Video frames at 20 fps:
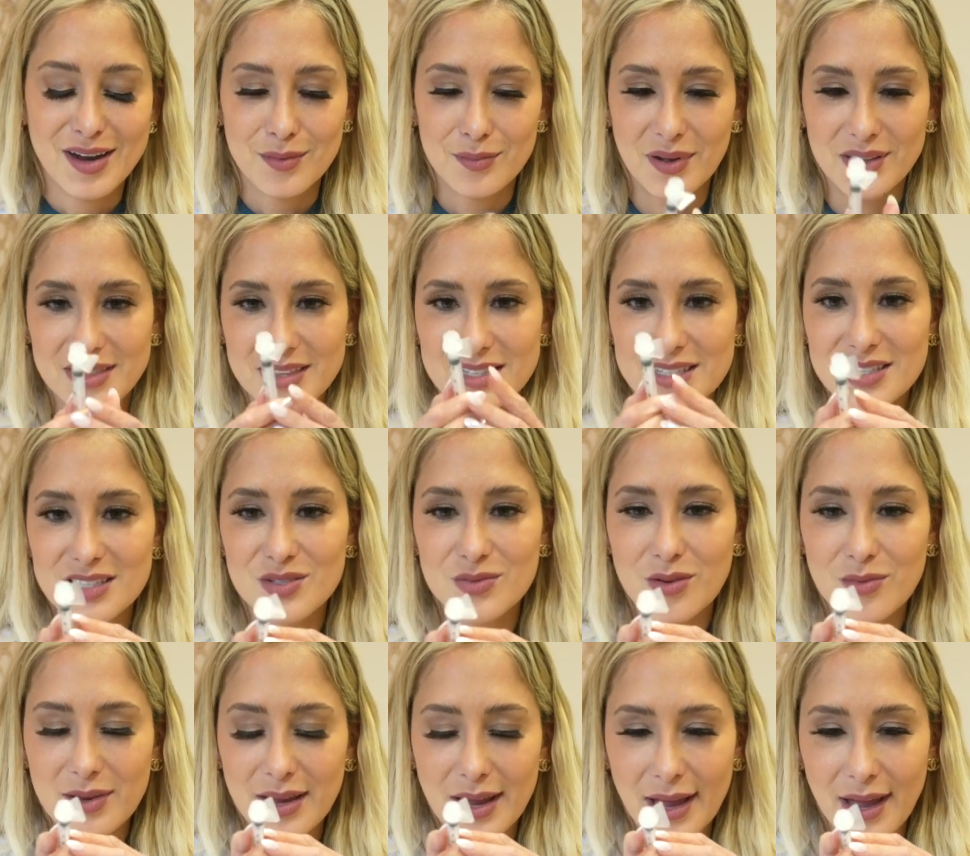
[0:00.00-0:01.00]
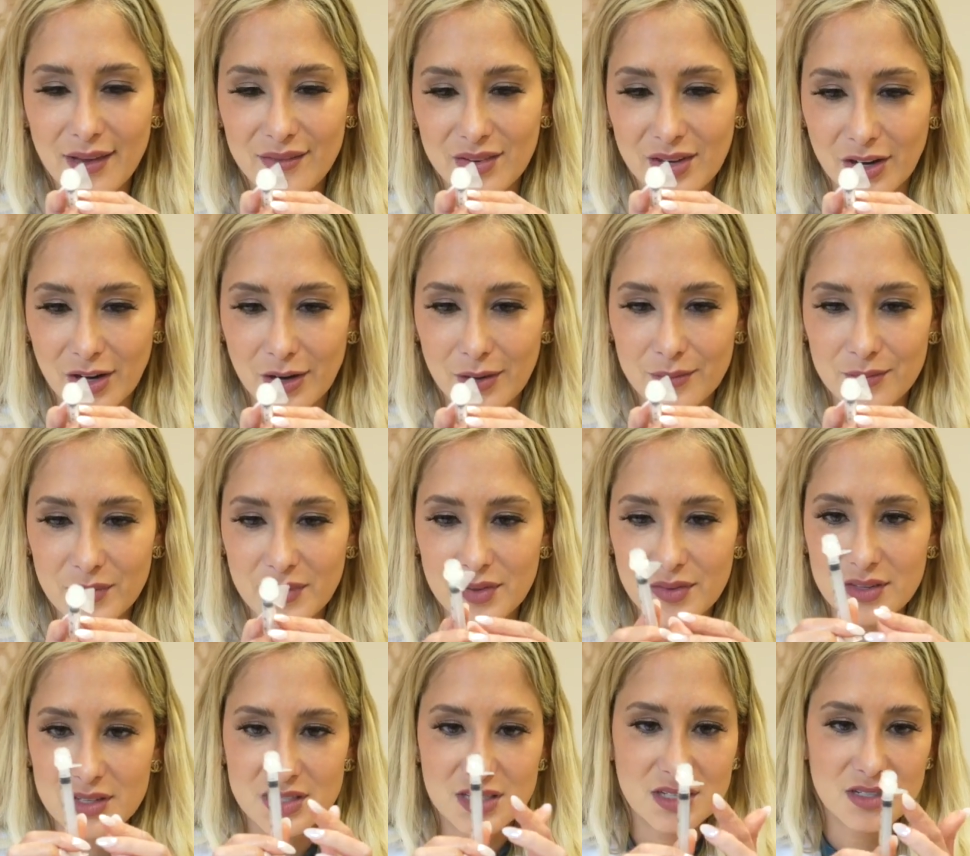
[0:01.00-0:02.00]
But this is what we have here.
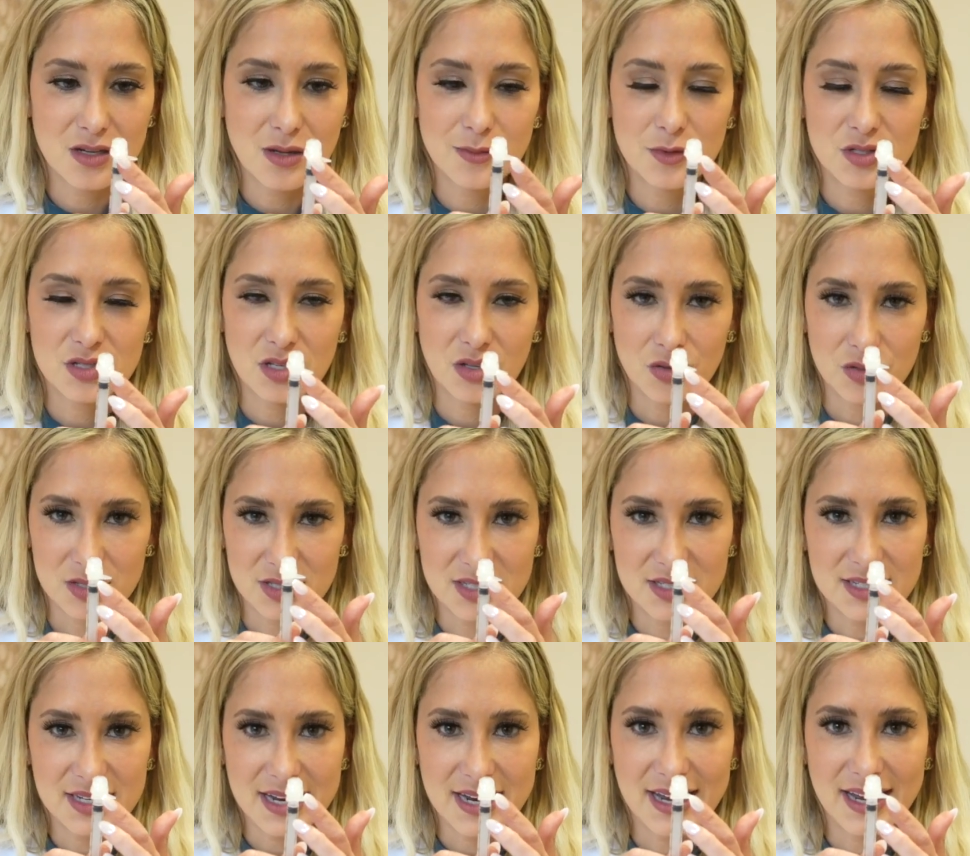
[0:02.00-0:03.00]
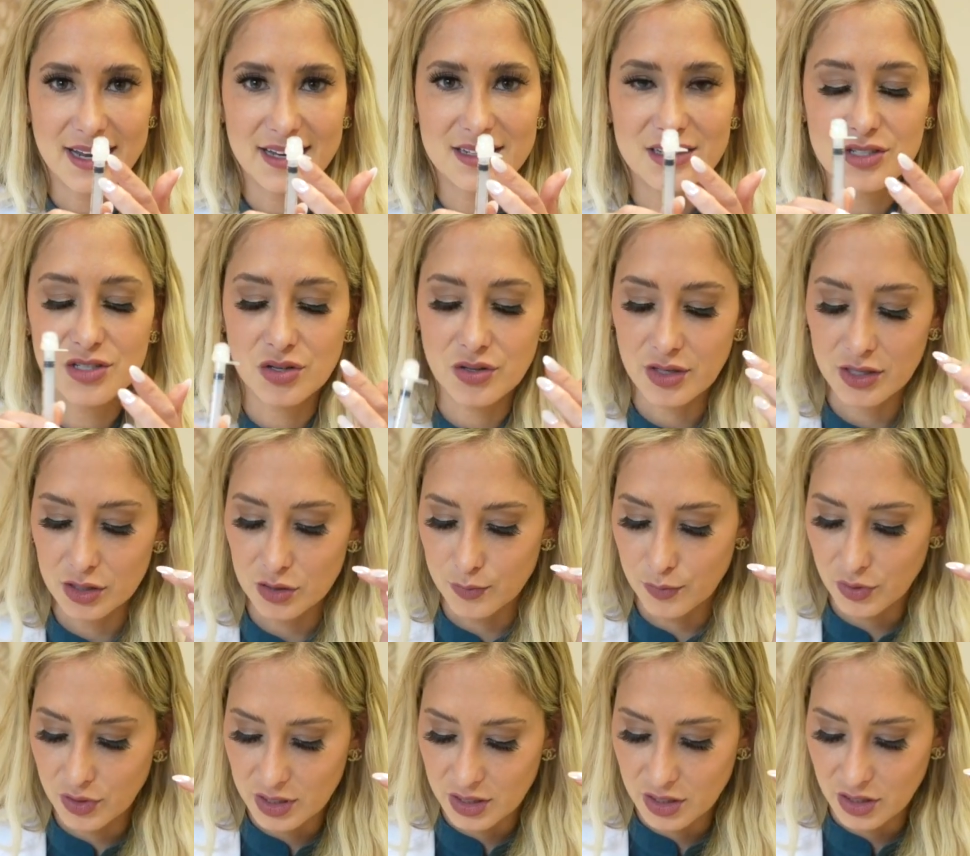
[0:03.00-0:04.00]
And this is almost a little stand so that you
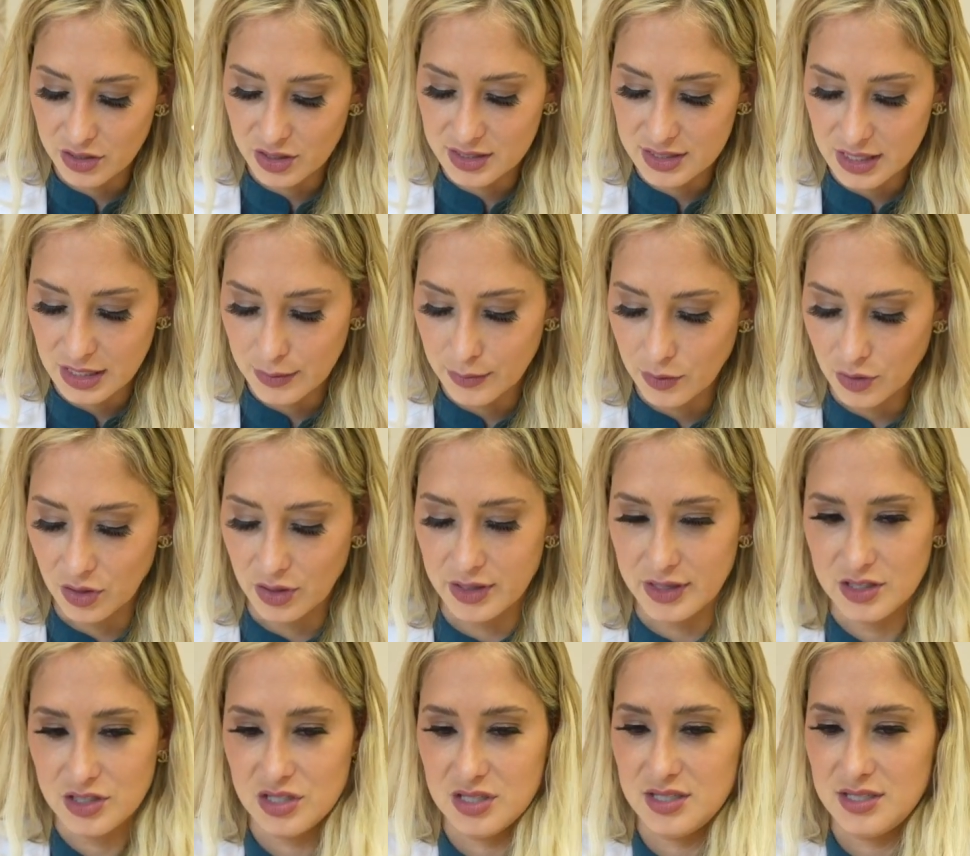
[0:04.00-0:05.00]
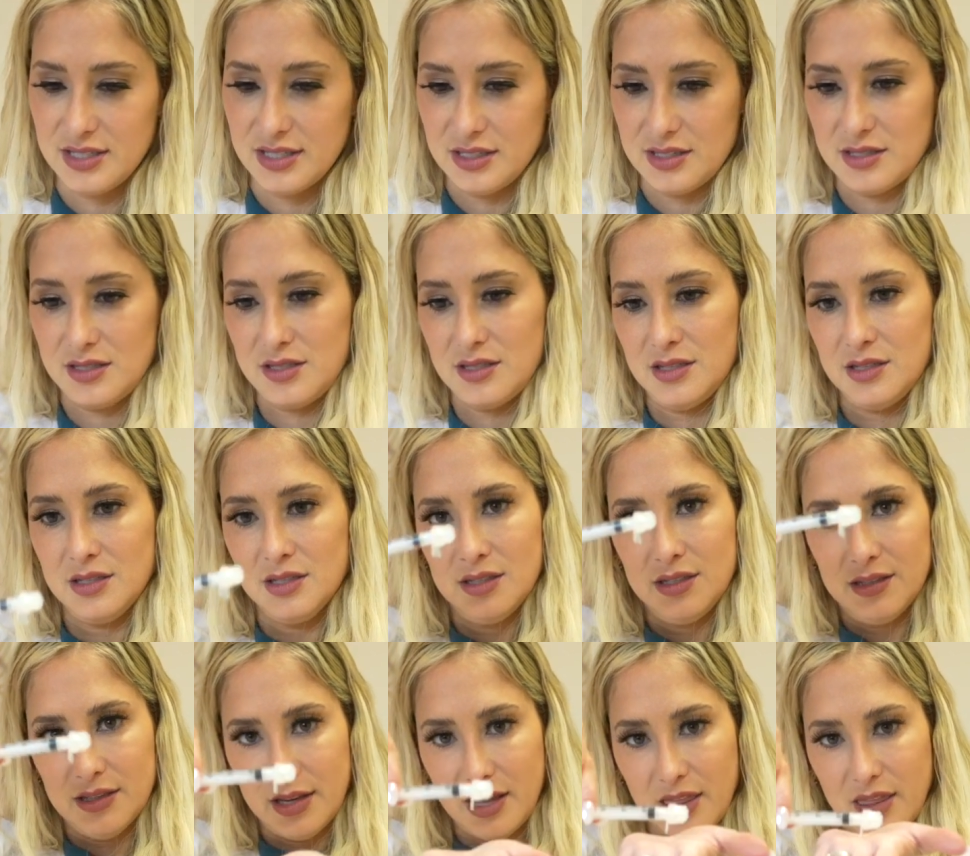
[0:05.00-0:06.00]
put it on the table and it just sits
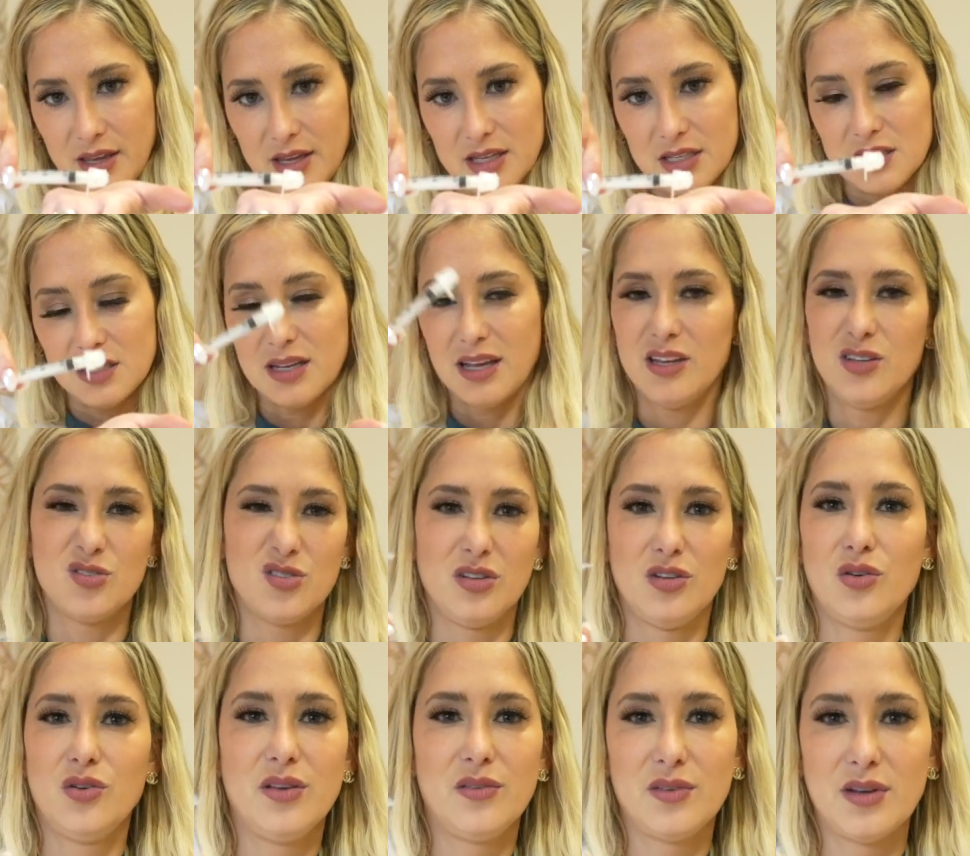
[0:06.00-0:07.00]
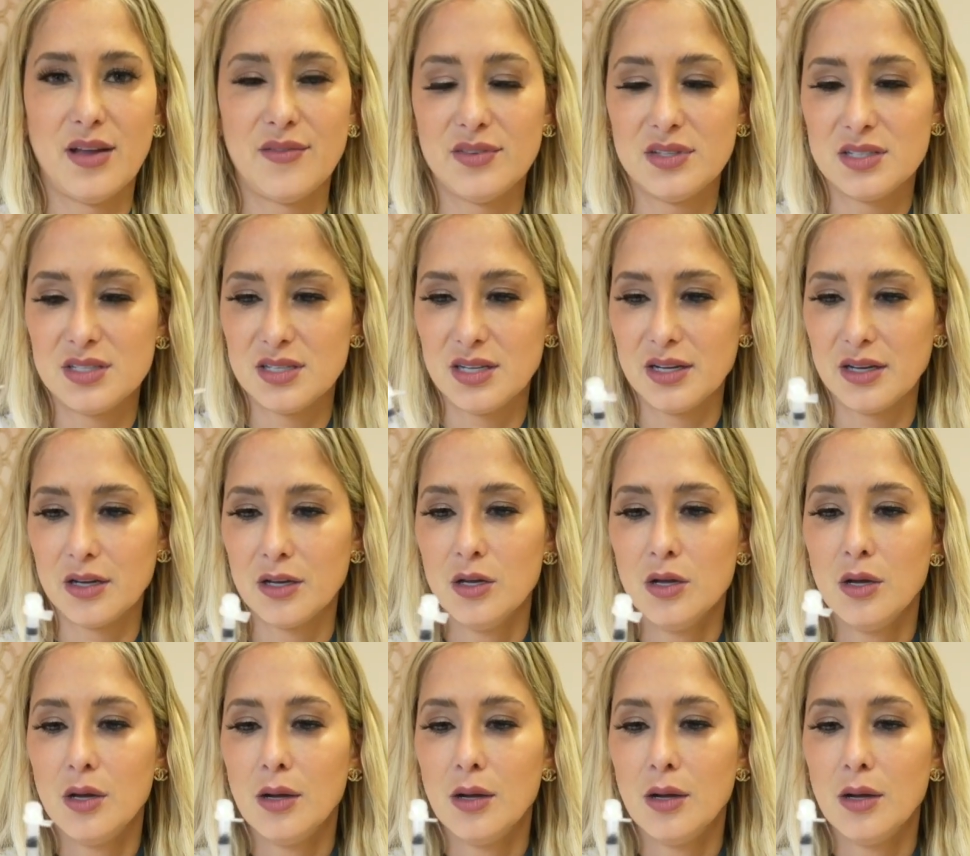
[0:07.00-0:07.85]
like this. I usually don't even have it sitting.